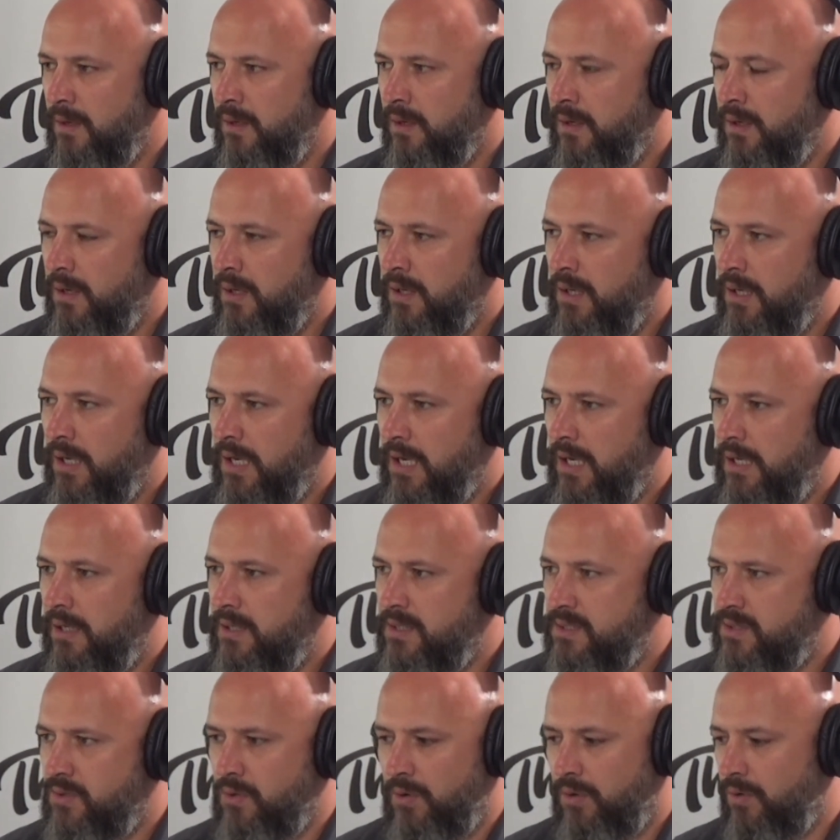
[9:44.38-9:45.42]
and he's
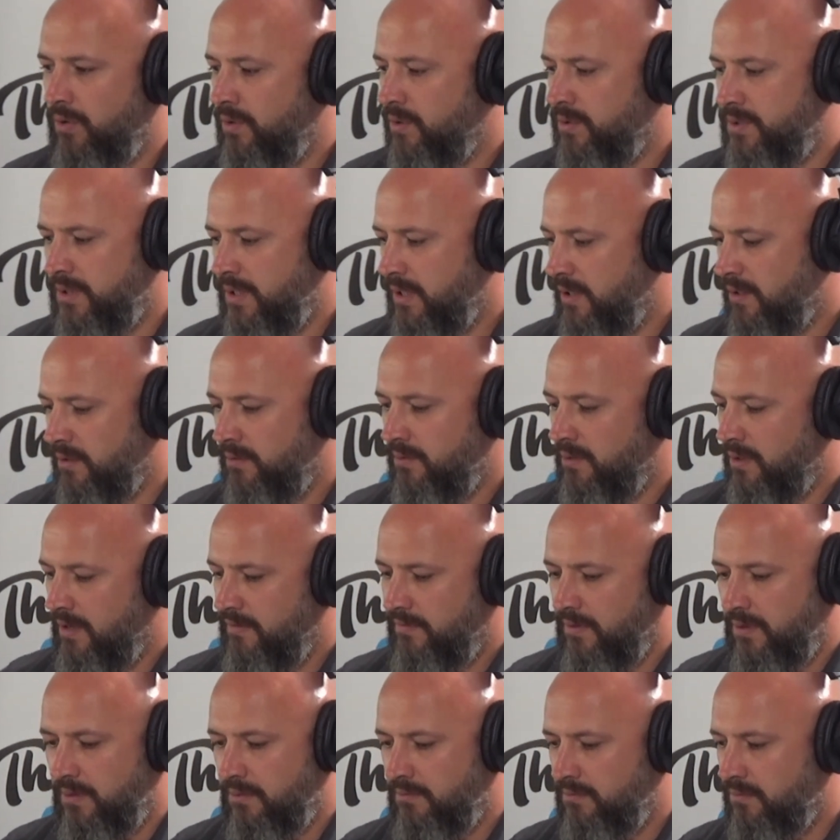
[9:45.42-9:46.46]
gone on to have
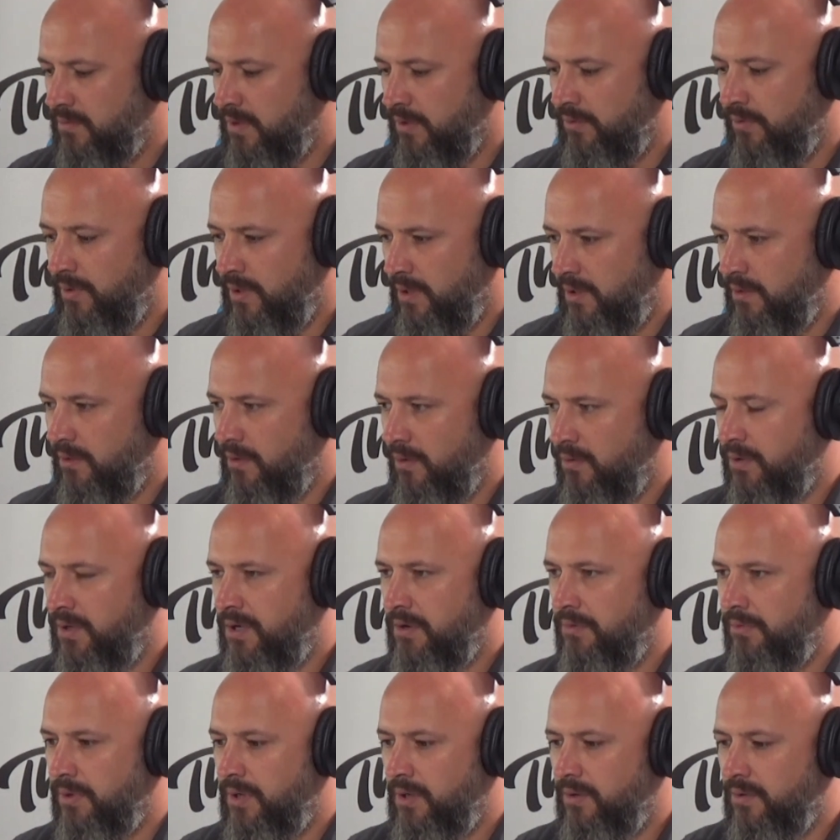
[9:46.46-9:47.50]
a really long
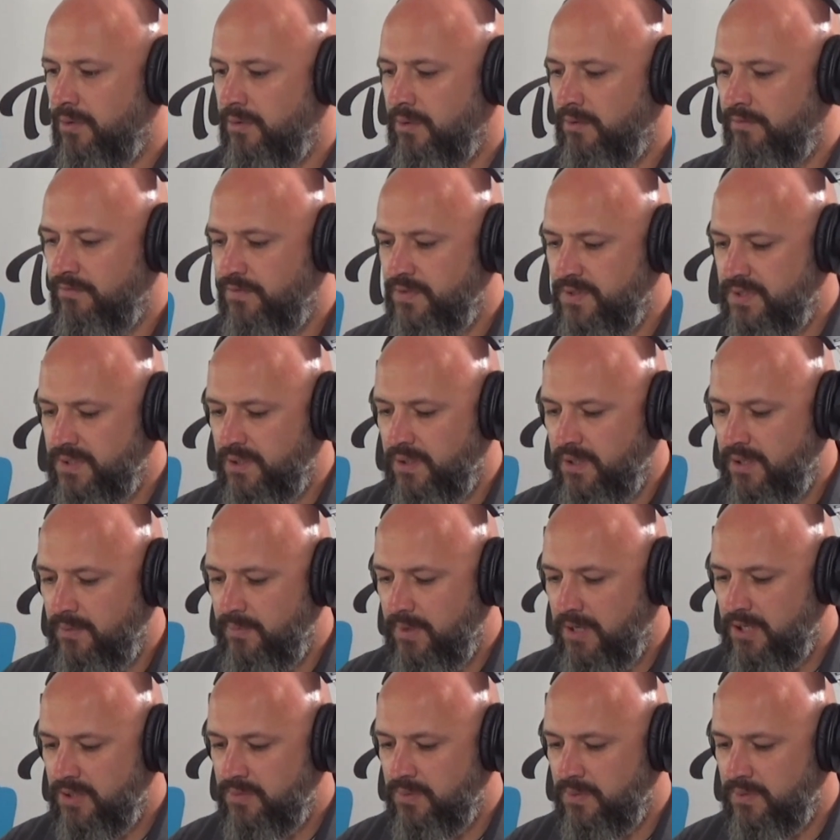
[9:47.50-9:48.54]
career in facility
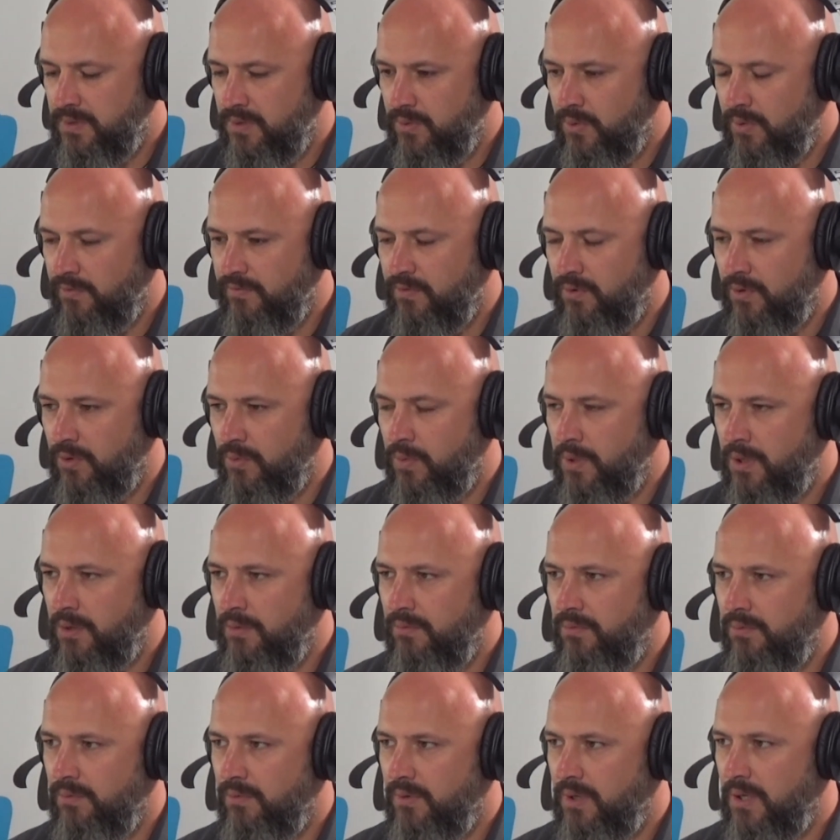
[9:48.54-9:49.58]
management, doing very well.
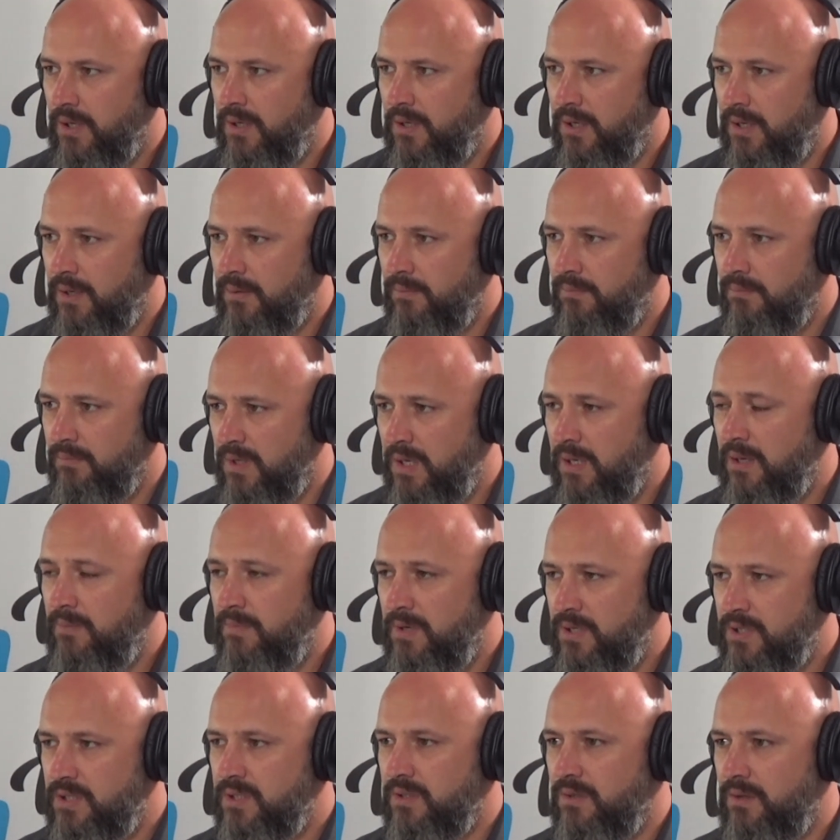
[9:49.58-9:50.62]
And he
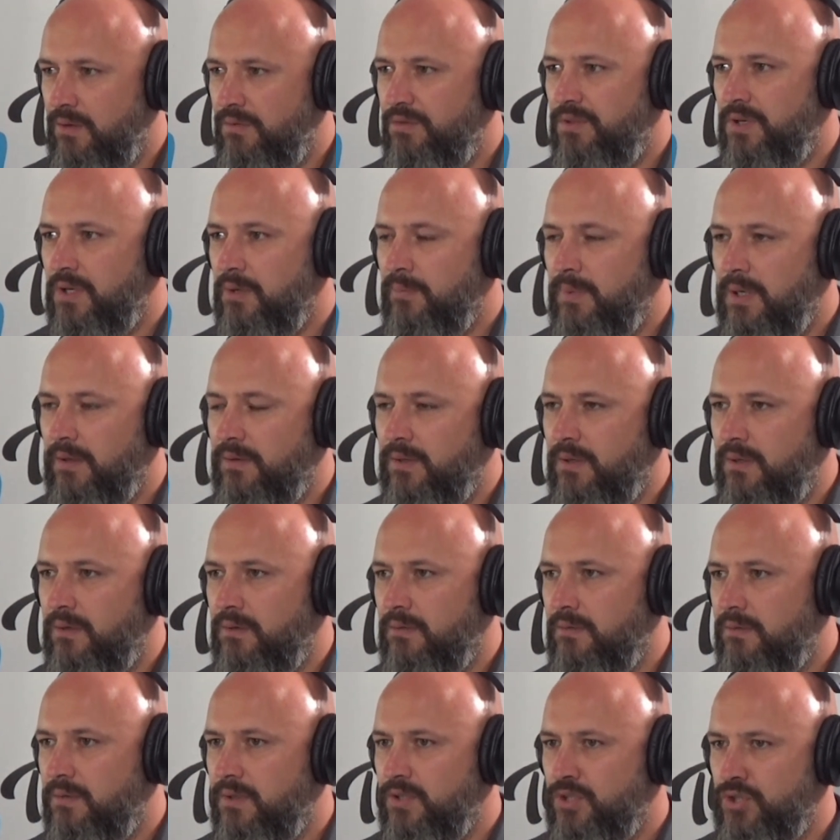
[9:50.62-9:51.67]
mentioned the thing about
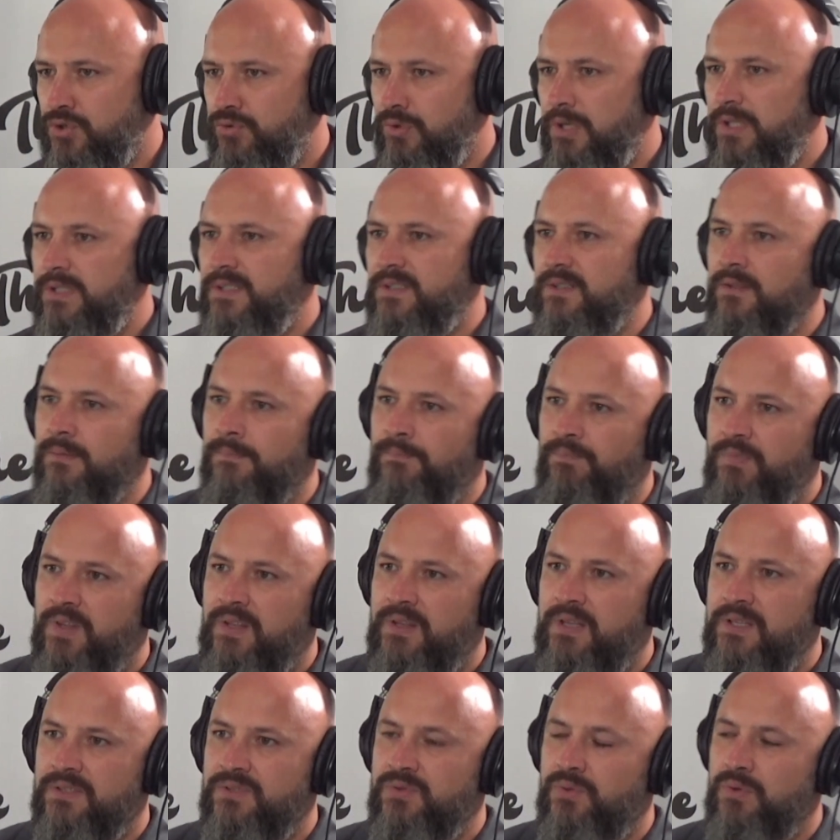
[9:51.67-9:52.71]
the stress and
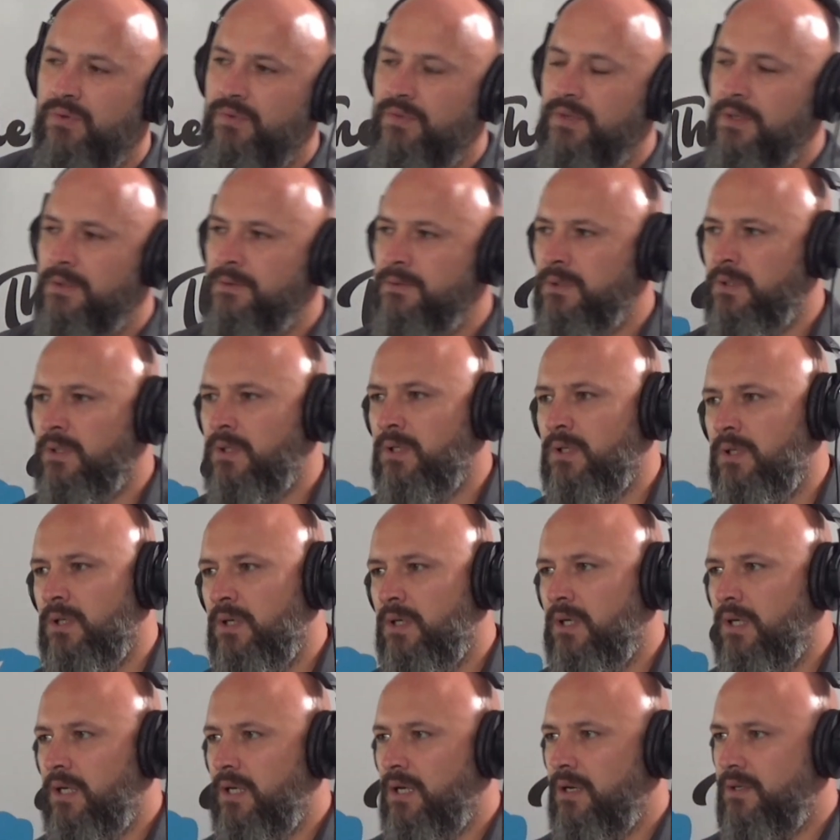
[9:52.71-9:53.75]
that sort of thing.
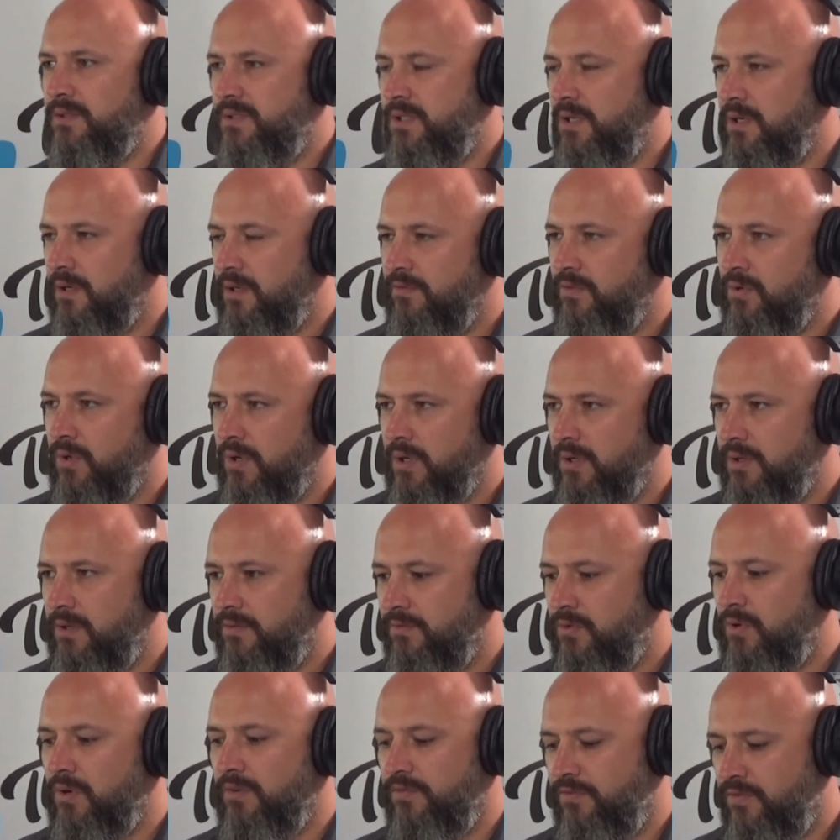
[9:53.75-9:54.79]
And he goes, you've got
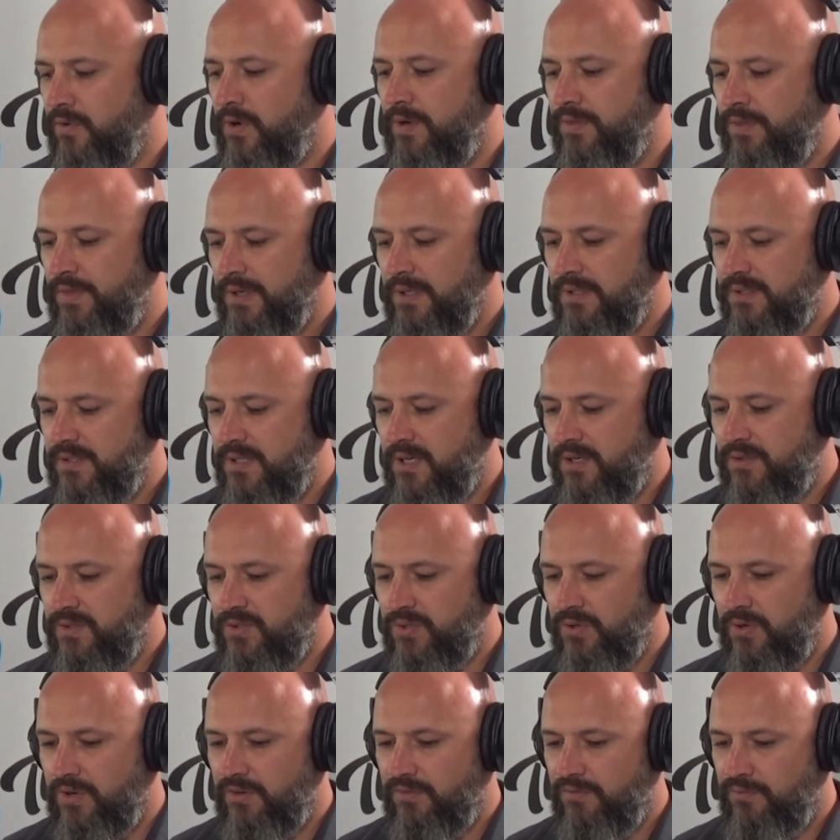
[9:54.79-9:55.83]
to find things
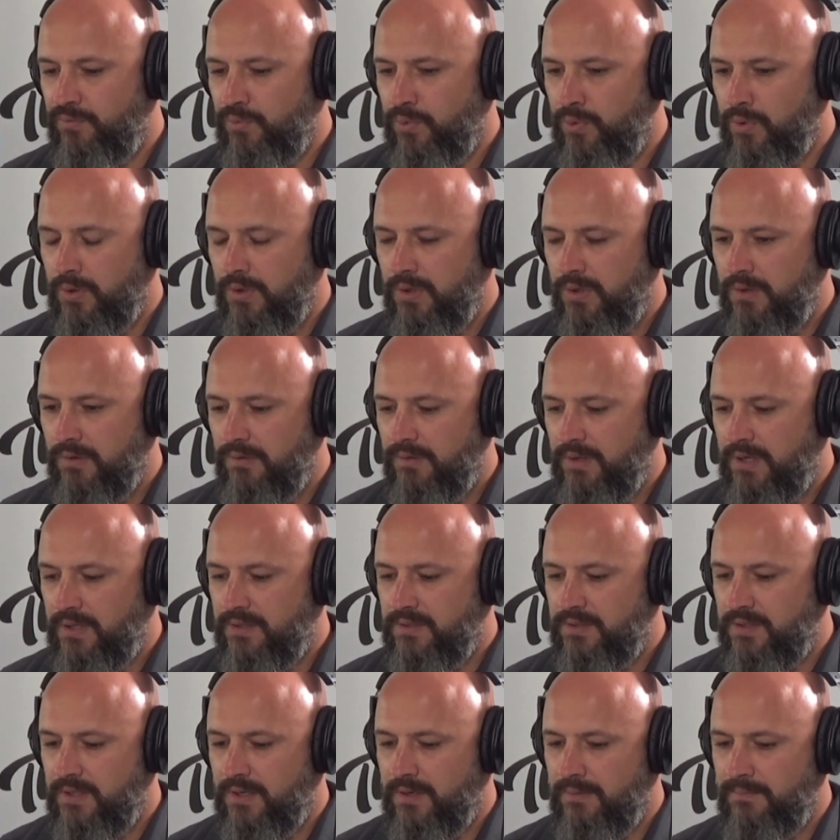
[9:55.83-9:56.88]
outside of work that
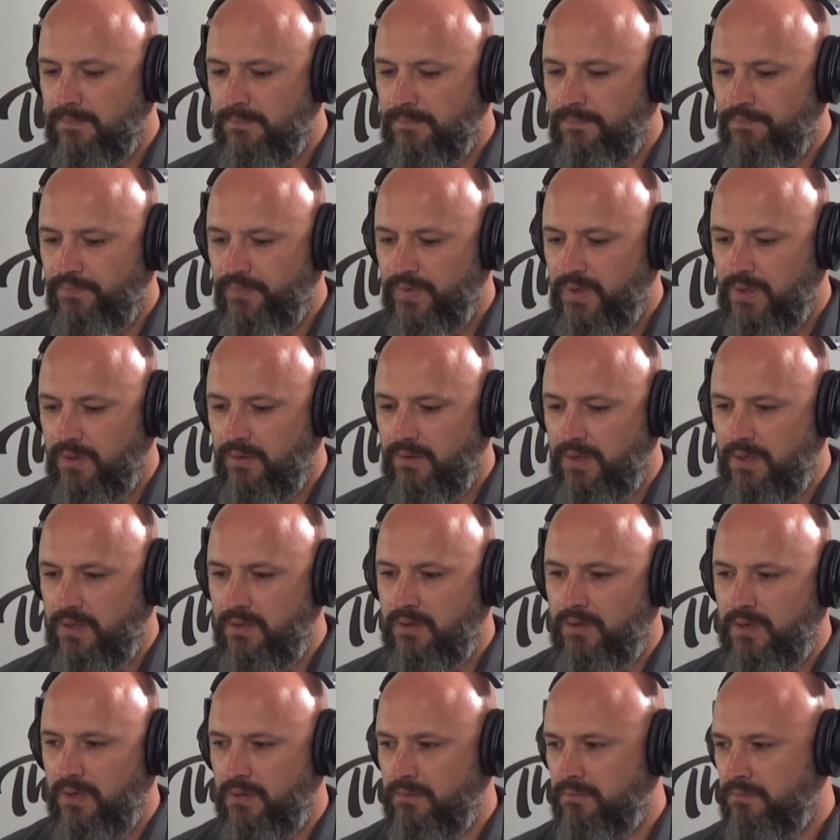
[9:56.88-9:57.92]
that you can